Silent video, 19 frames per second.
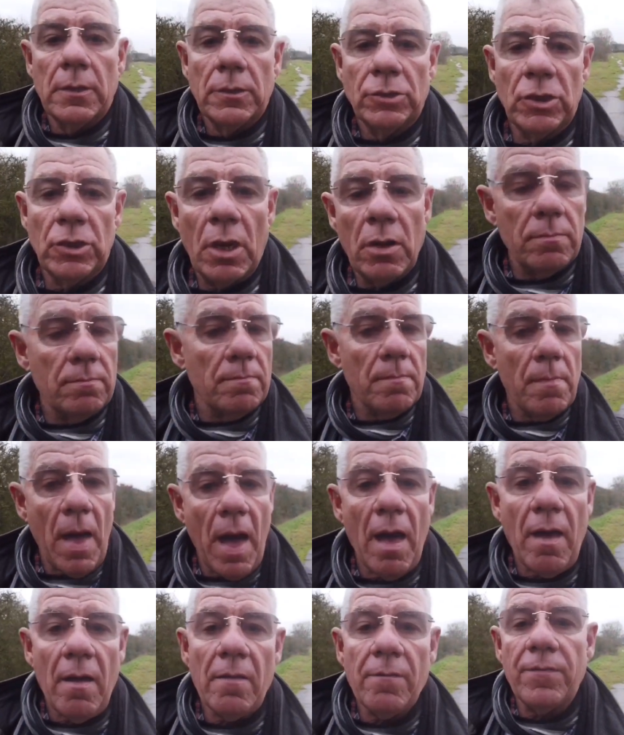So
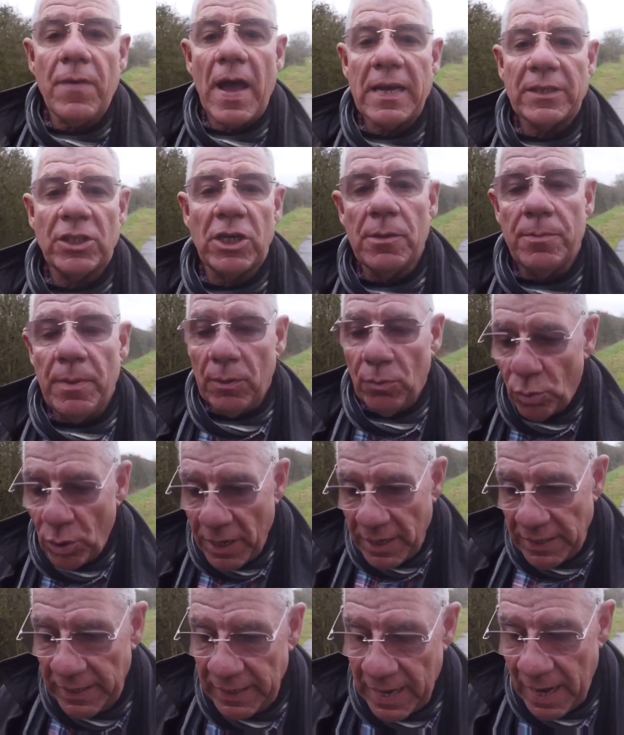I've actually been
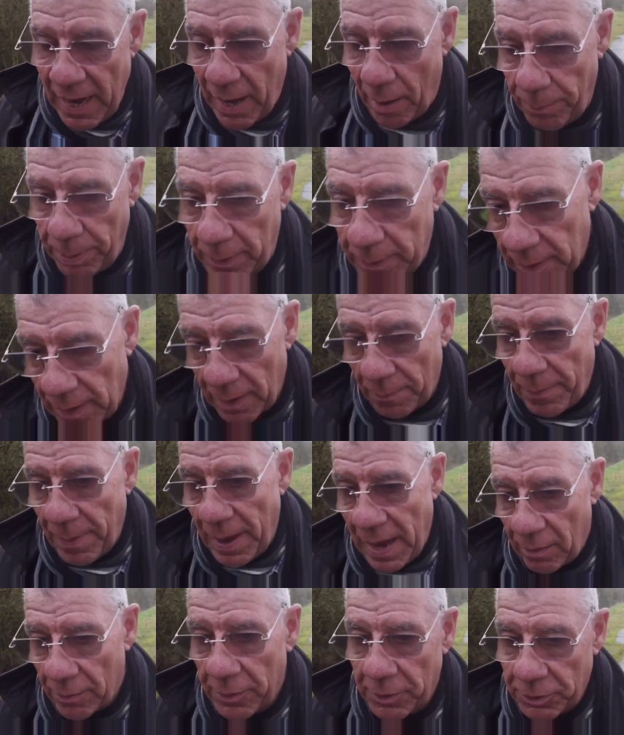reading up
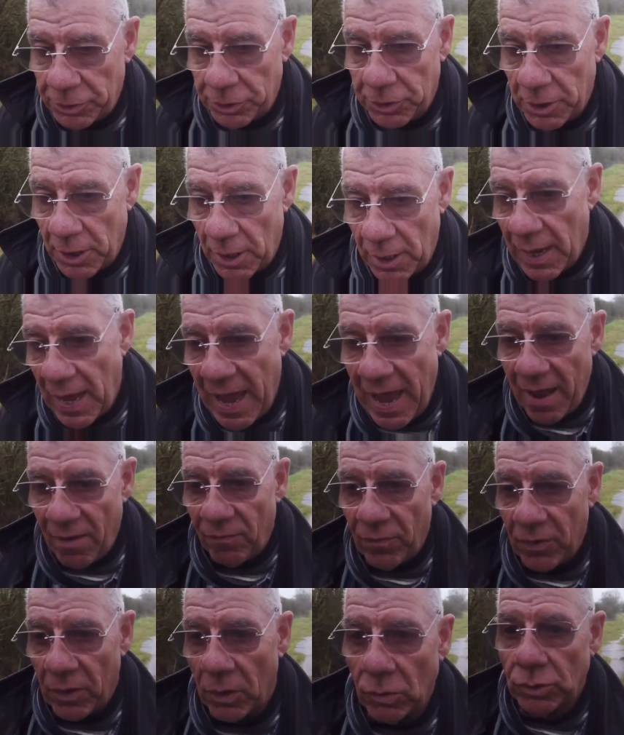about this uh,
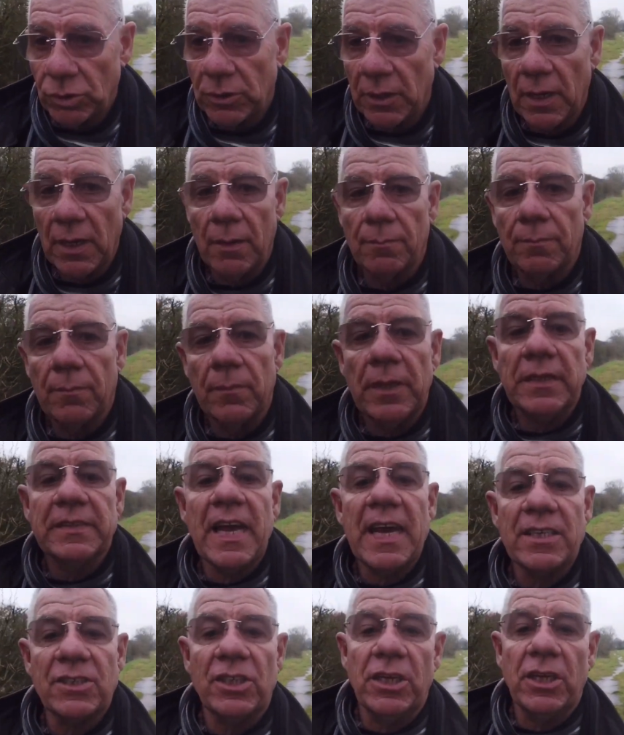airfield. Um, it's
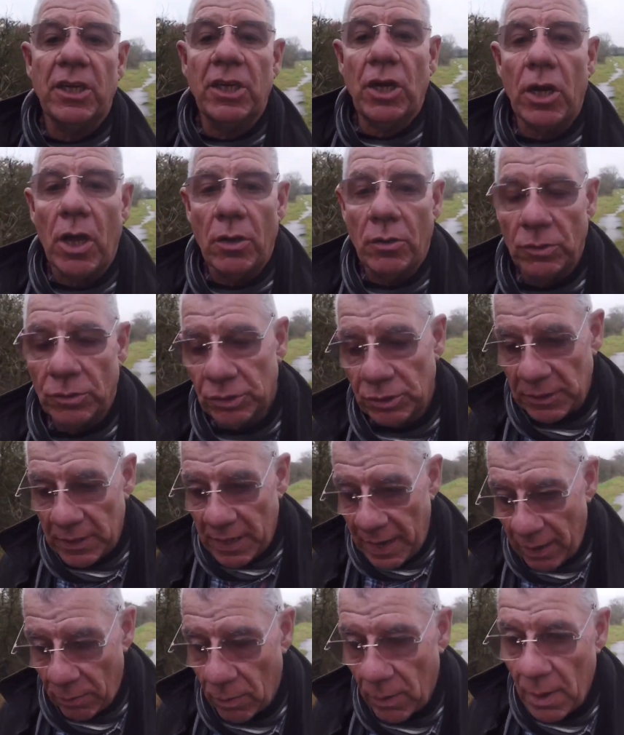actually closed
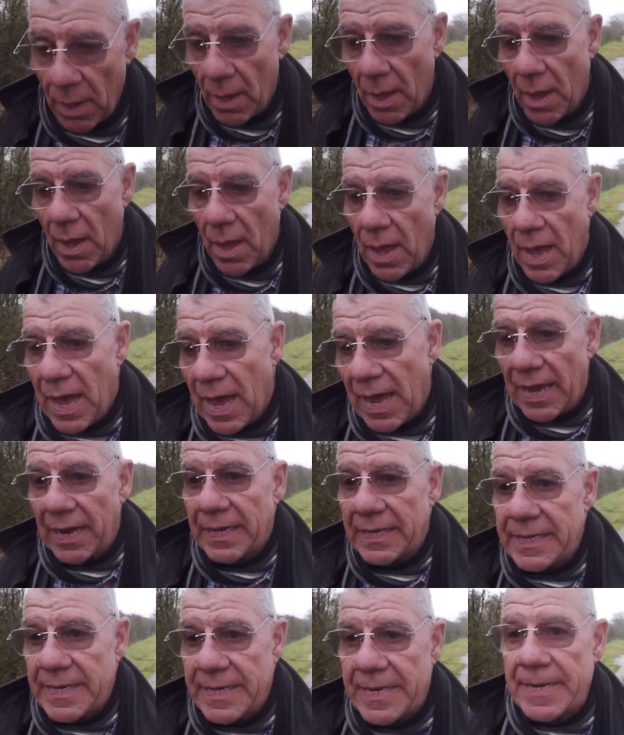now,
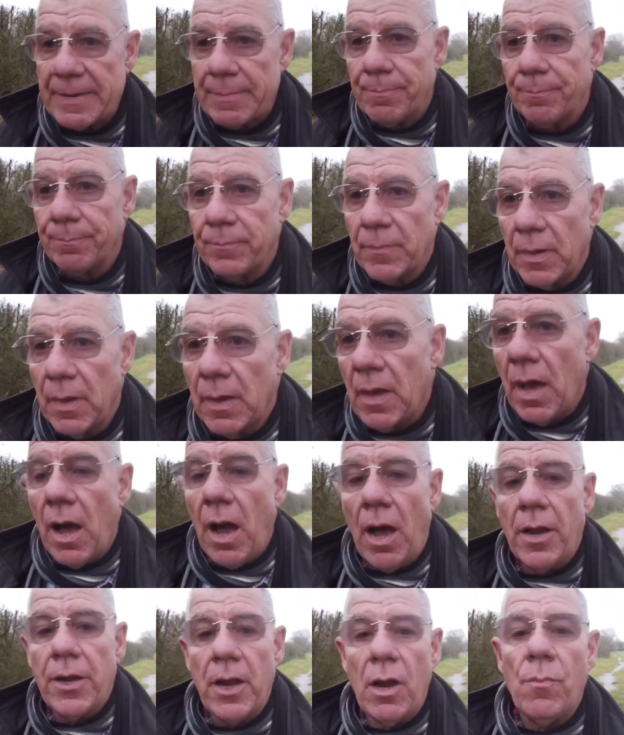and um,
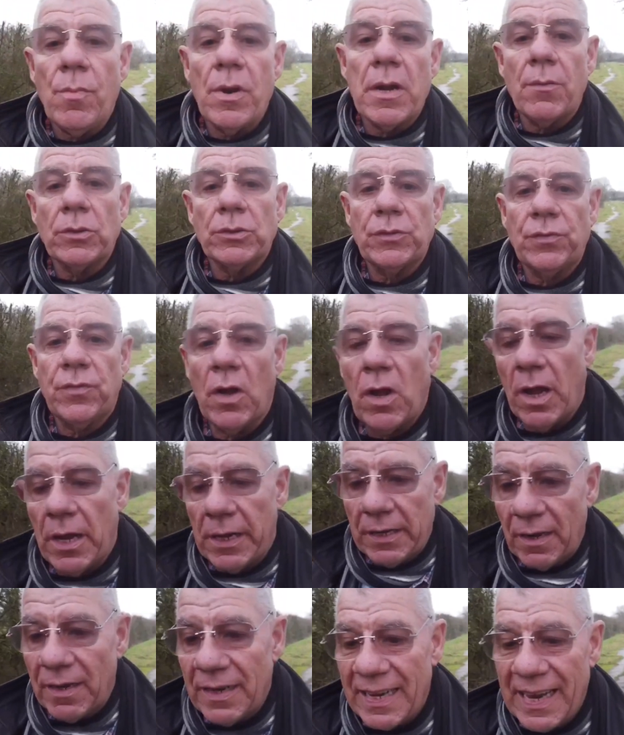I know when I was
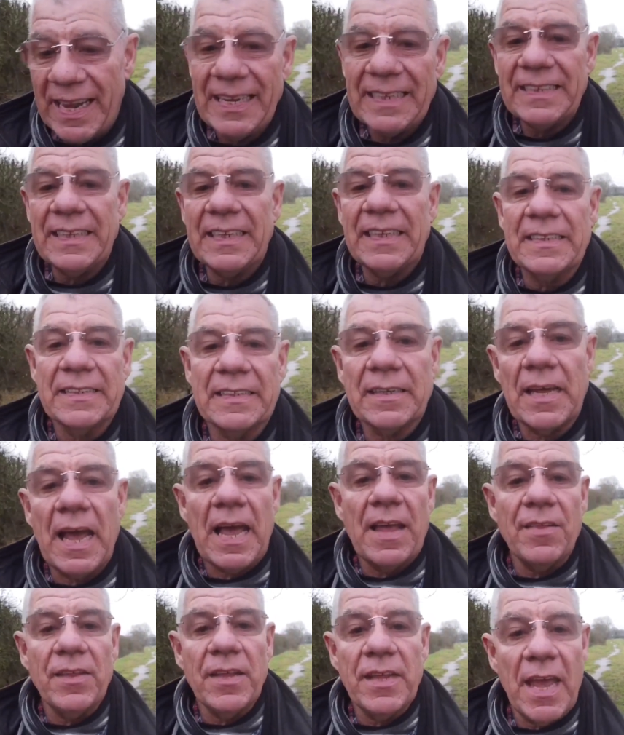flying, I landed
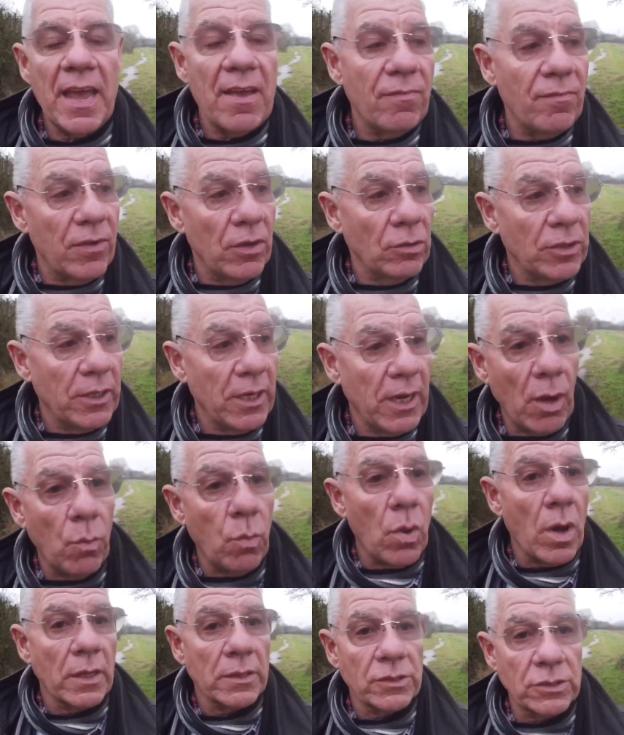at the airfield here
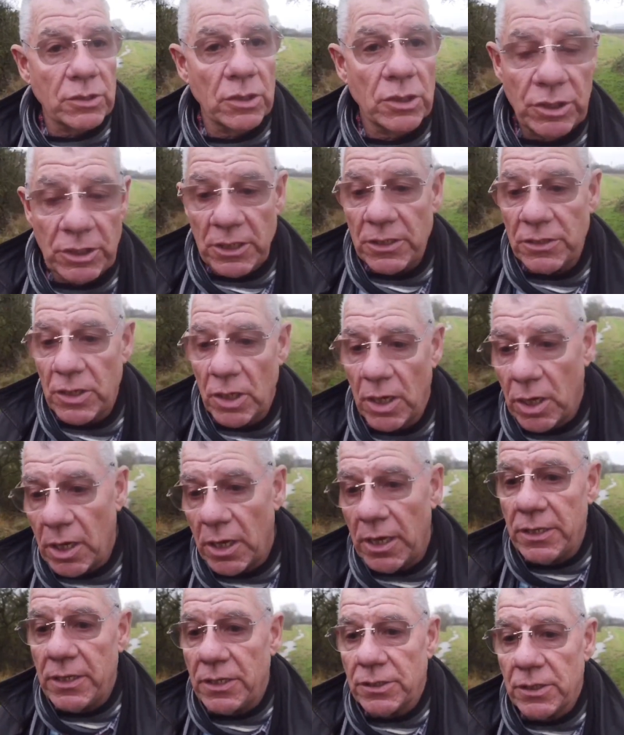once because
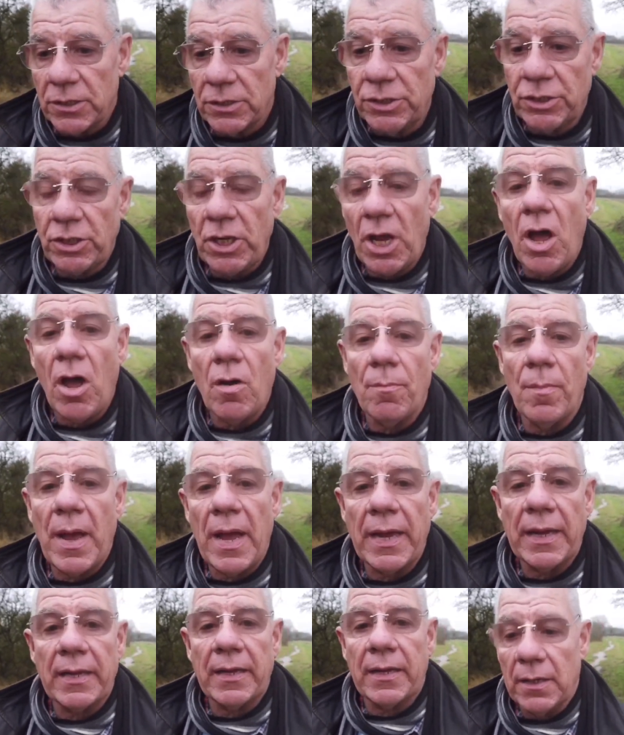it is a
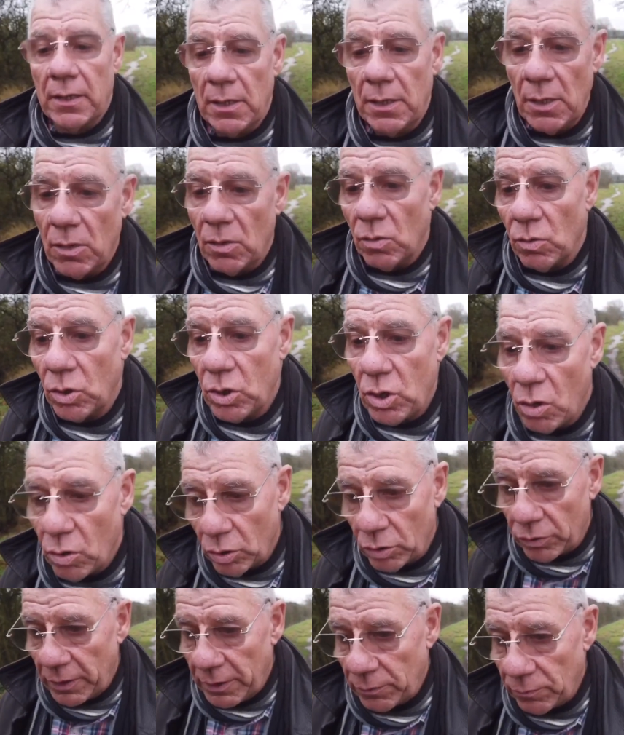tarmac or
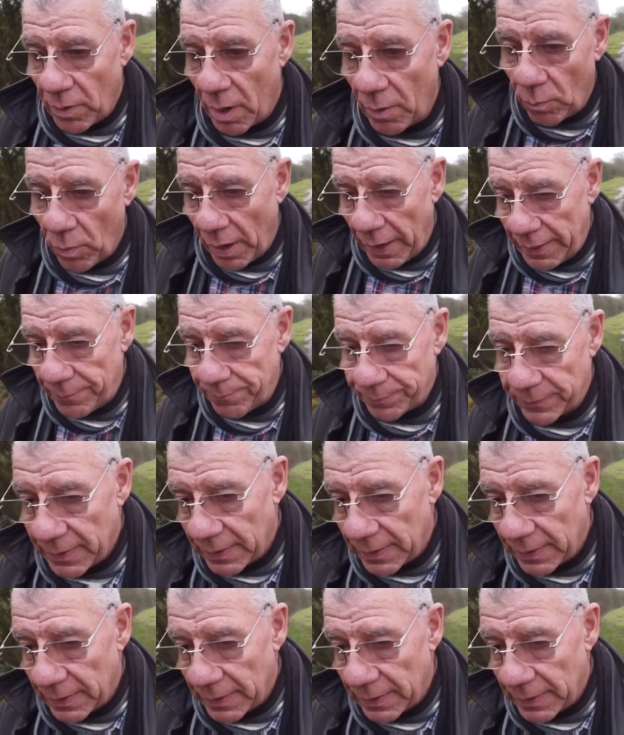concrete runway